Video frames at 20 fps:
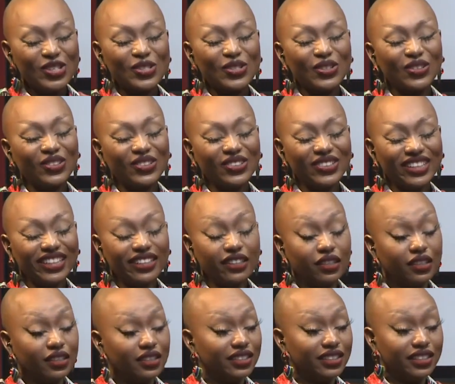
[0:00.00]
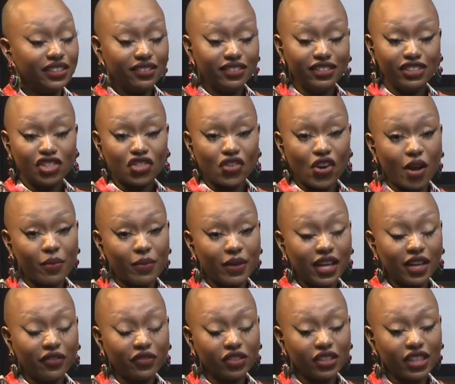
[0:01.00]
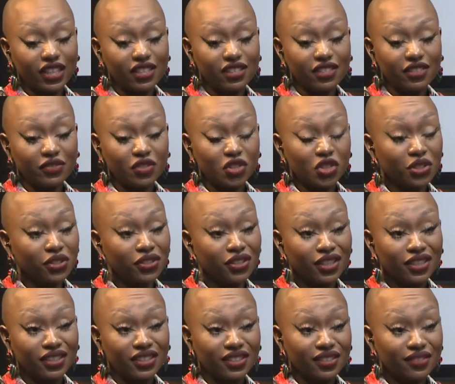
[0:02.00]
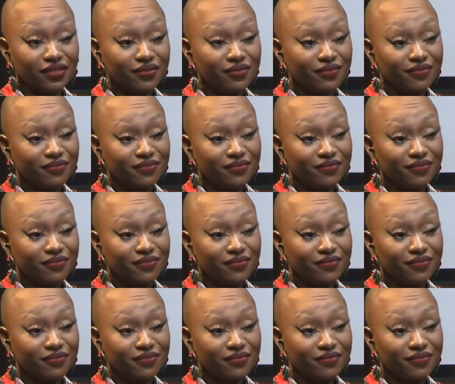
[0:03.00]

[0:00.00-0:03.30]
So the drama, I feel like, is even just starting.